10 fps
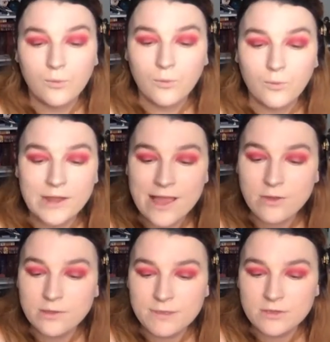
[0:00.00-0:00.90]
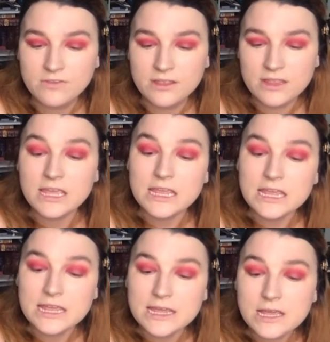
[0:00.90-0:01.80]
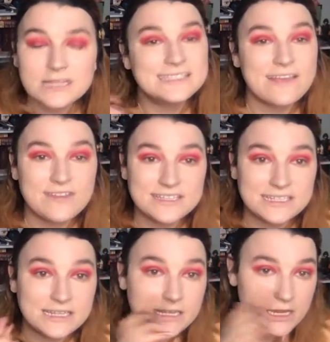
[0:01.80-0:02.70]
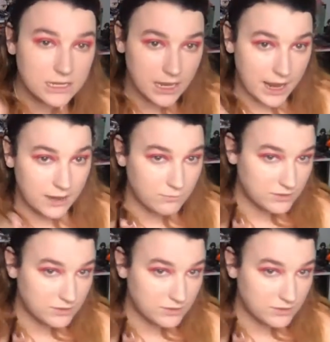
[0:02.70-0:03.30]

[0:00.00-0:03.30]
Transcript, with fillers: We're now going to be using the E17, and with